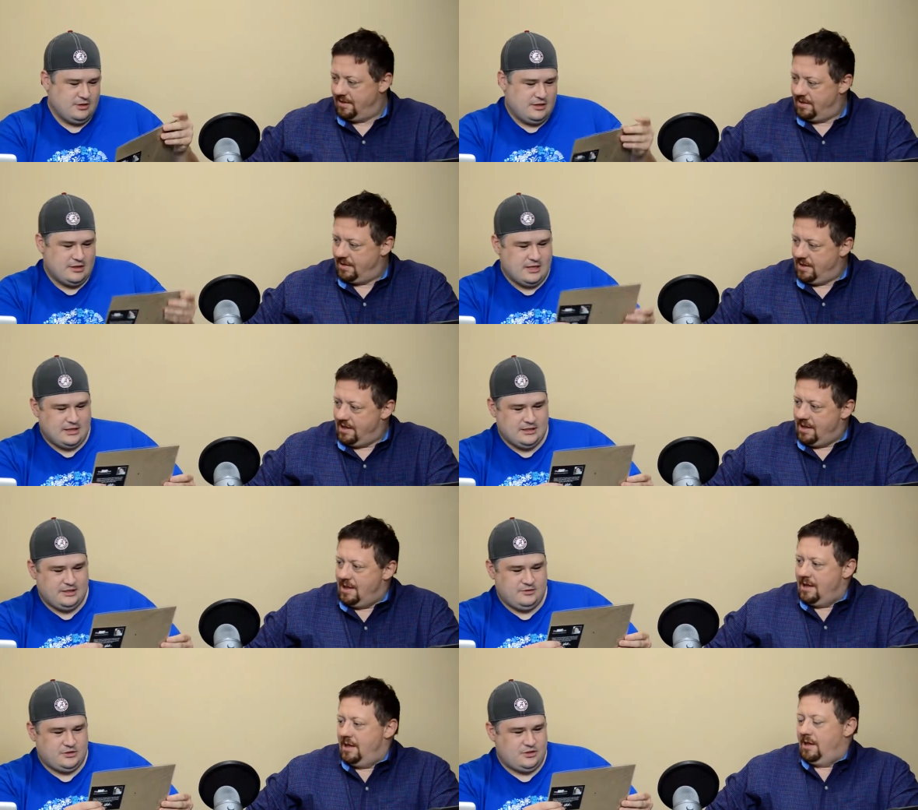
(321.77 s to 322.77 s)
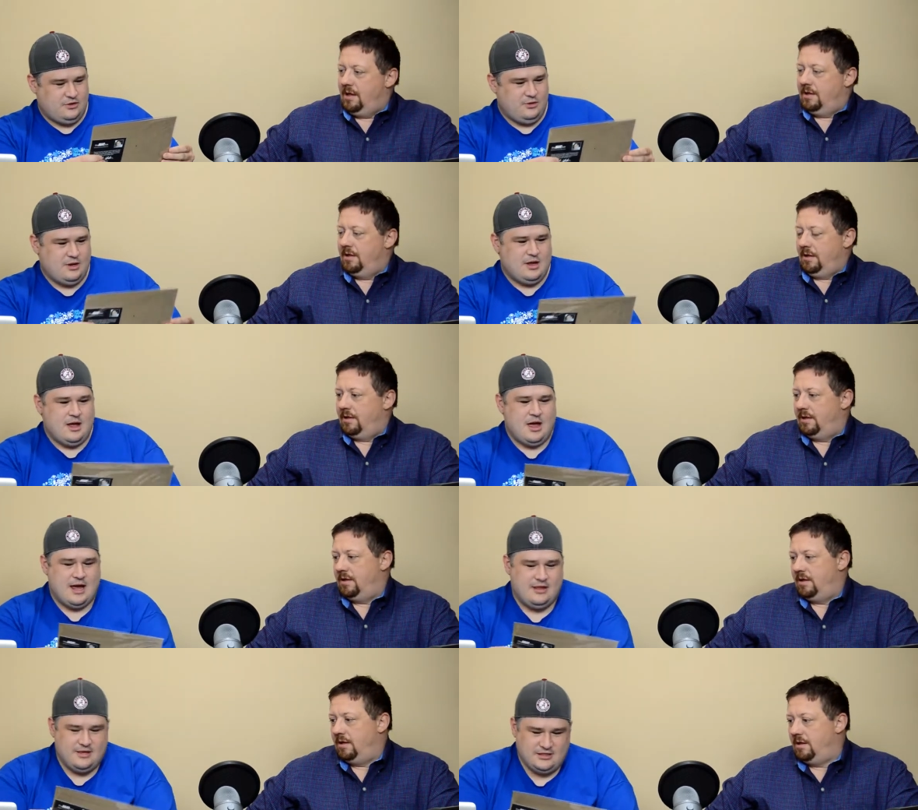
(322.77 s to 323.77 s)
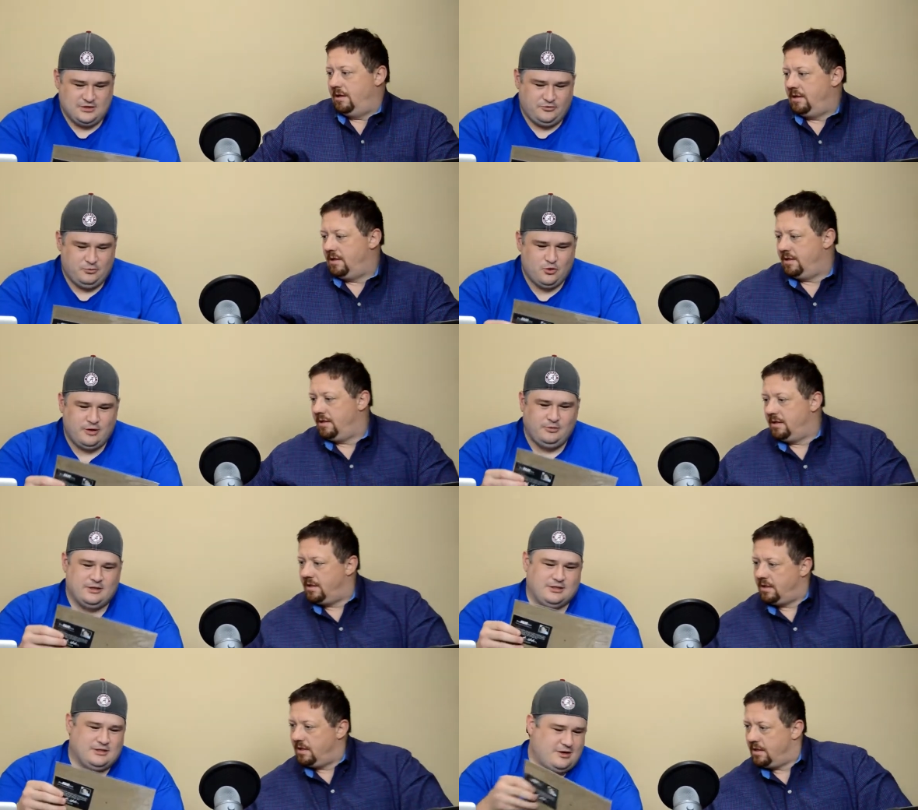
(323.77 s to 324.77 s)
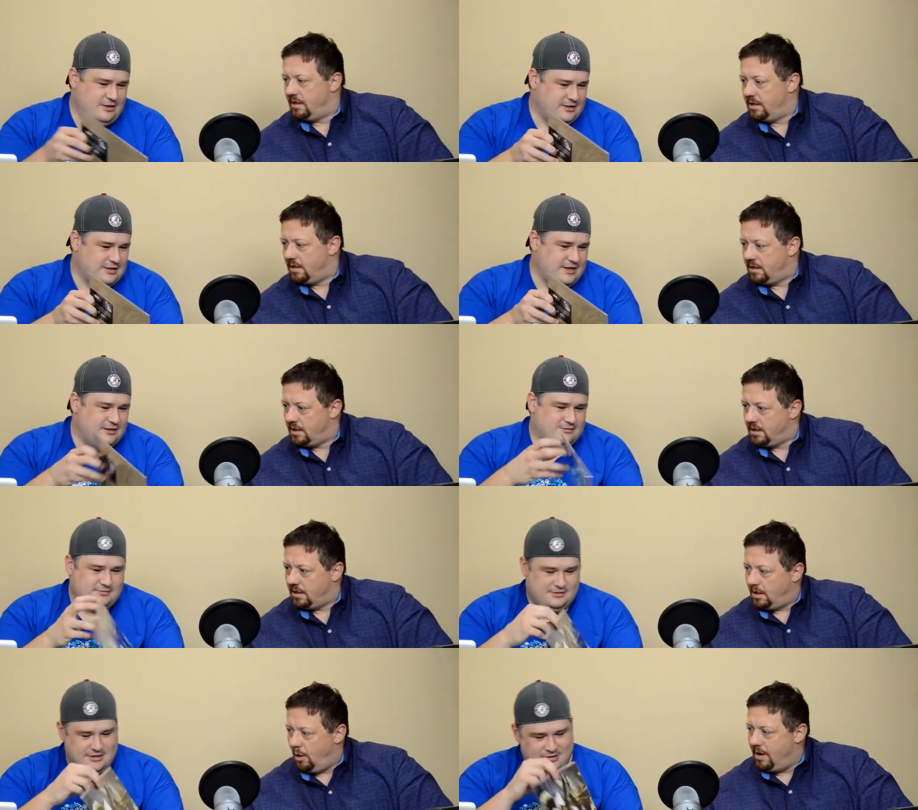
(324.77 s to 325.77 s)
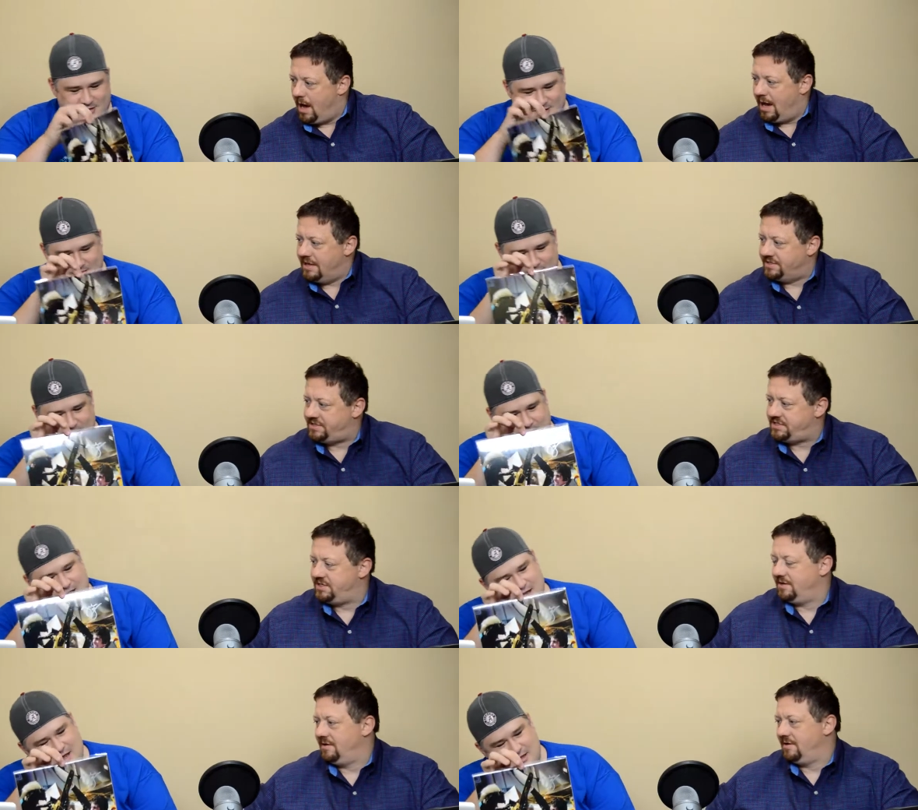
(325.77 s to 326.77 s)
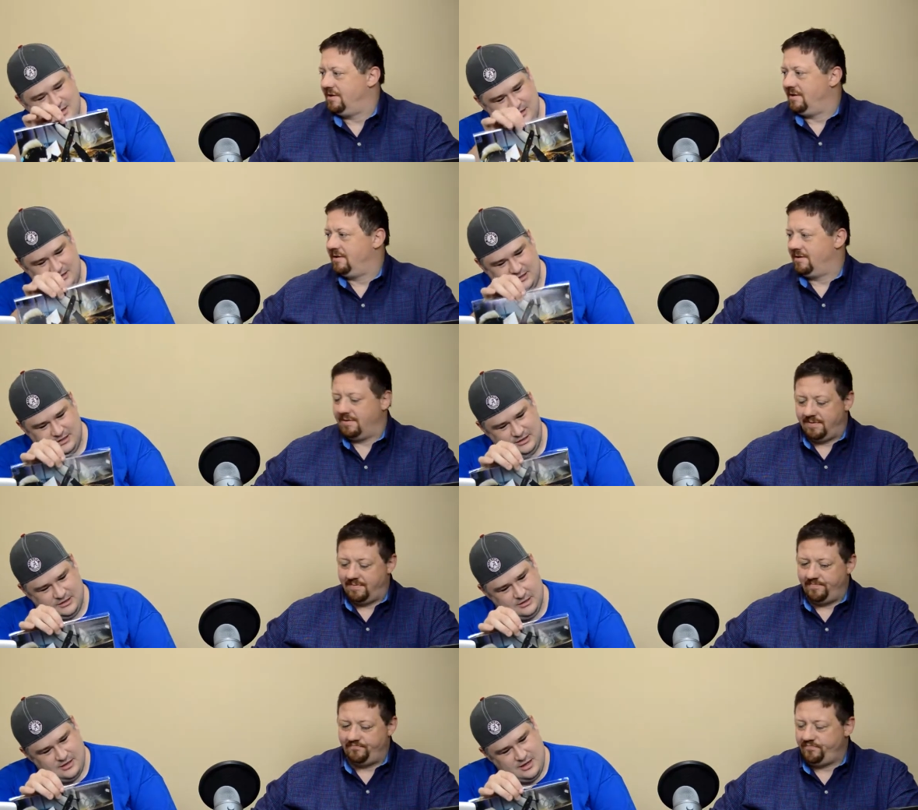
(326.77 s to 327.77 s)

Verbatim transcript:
Speaker 1: They like to get two, and this is from Gremlins. Oh, look at that. Oh, so, oh, nice. Yeah, I like this. This is a